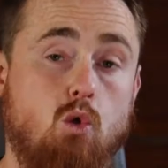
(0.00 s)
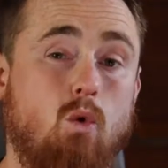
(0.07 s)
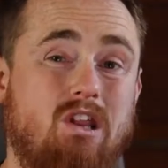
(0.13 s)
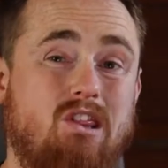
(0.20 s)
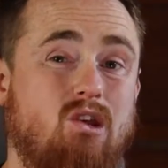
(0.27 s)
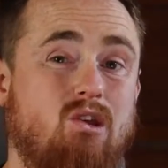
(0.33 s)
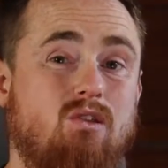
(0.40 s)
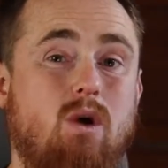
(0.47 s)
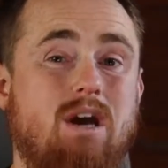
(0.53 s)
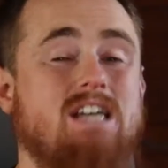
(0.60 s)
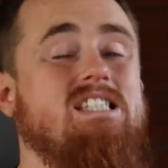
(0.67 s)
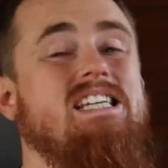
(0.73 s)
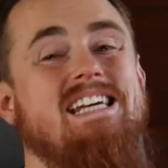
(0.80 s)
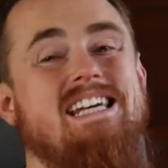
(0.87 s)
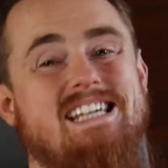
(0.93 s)
So one of the
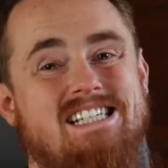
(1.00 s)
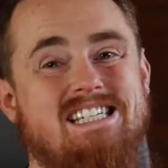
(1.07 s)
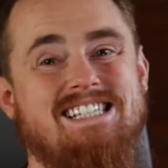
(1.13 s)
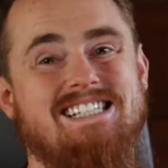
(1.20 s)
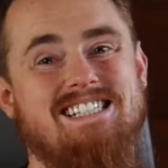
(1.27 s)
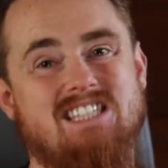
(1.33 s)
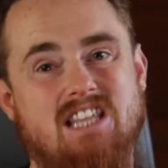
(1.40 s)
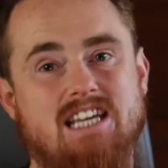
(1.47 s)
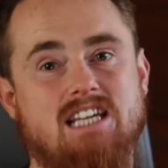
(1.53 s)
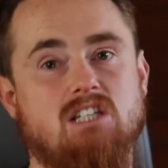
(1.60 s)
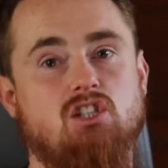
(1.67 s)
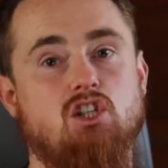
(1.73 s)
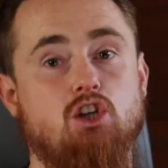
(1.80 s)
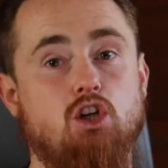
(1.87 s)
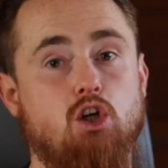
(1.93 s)
quickest, easiest
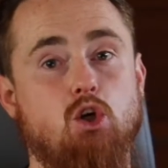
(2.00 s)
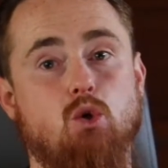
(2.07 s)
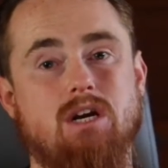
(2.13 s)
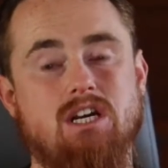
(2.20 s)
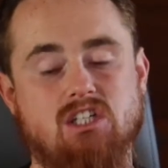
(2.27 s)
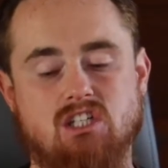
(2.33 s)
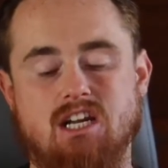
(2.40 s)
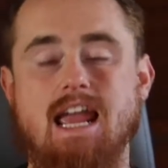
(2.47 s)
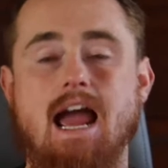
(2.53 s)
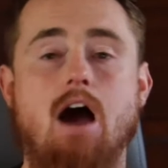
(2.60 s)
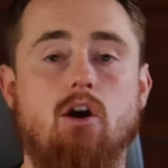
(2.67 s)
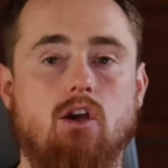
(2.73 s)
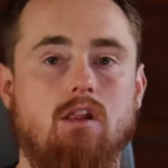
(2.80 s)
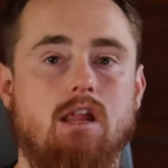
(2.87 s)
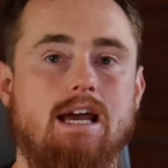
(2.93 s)
things to do is to
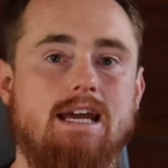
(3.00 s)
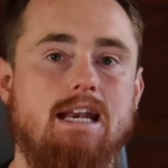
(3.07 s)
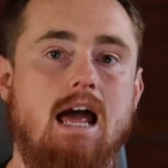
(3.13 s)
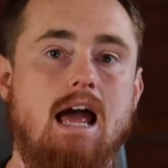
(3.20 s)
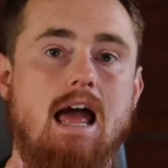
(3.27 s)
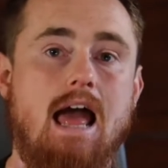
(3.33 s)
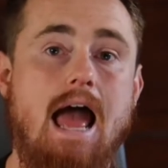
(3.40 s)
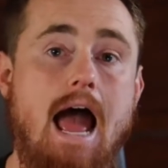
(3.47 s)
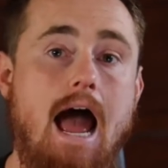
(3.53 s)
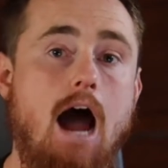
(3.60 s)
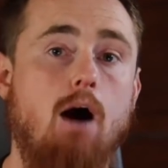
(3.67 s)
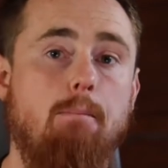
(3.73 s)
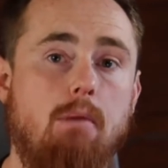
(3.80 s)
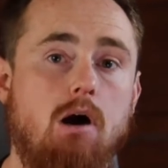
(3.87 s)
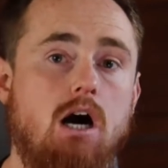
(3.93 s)
calculate
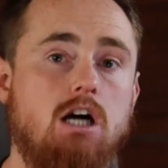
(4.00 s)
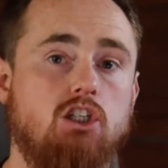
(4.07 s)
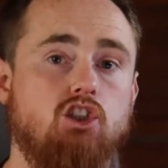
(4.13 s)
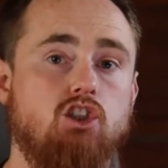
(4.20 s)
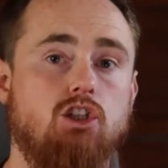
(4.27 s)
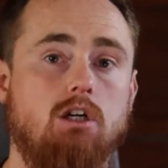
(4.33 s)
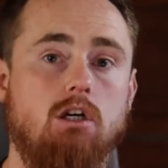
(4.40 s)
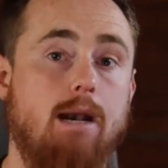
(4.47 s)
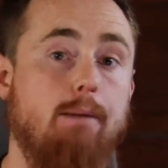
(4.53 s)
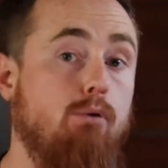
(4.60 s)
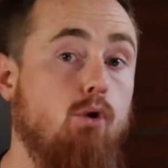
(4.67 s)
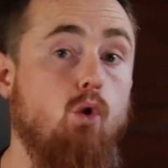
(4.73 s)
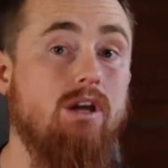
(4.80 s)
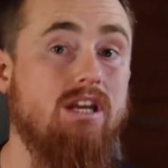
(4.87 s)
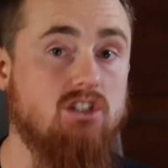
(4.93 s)
how much an
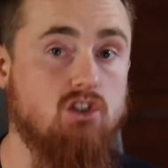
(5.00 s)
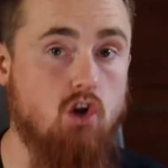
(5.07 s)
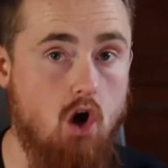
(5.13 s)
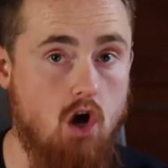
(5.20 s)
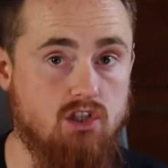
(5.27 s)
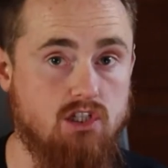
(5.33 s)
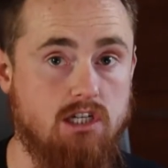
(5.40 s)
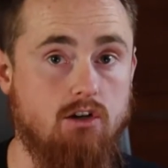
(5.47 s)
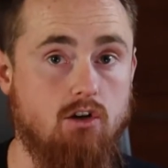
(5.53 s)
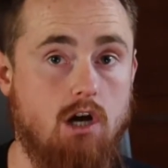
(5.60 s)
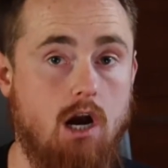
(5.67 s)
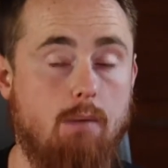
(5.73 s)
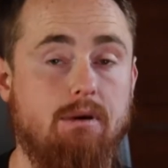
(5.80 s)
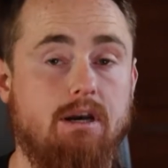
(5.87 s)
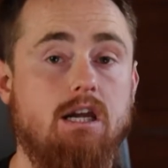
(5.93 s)
employee is costing your
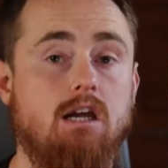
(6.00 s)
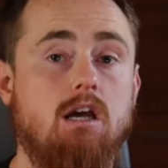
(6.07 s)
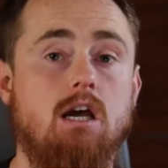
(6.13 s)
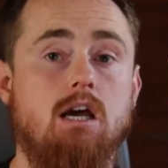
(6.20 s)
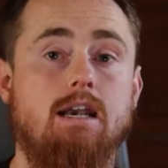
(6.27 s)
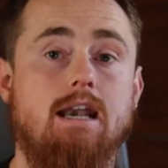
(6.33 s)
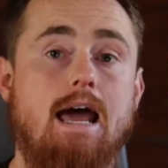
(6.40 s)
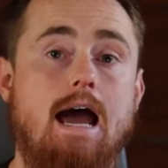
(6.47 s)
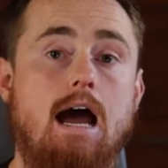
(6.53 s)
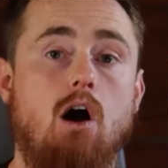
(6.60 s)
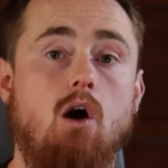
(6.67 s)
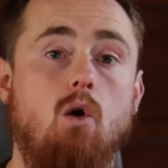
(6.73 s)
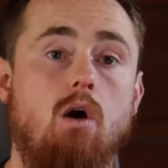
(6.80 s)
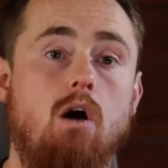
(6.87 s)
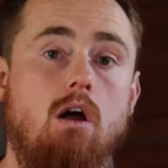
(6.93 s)
company.
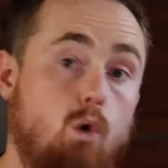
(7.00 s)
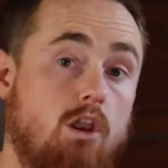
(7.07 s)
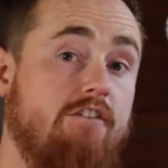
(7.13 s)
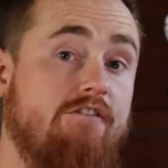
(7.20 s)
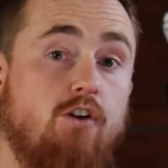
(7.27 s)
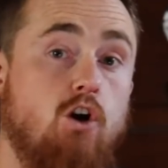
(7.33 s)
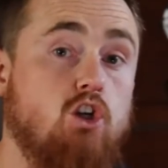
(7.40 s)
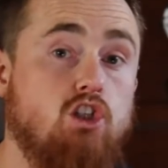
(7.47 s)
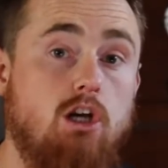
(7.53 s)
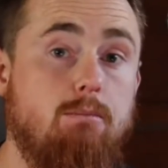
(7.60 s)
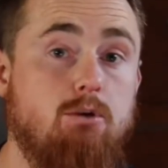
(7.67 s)
Now, one of the first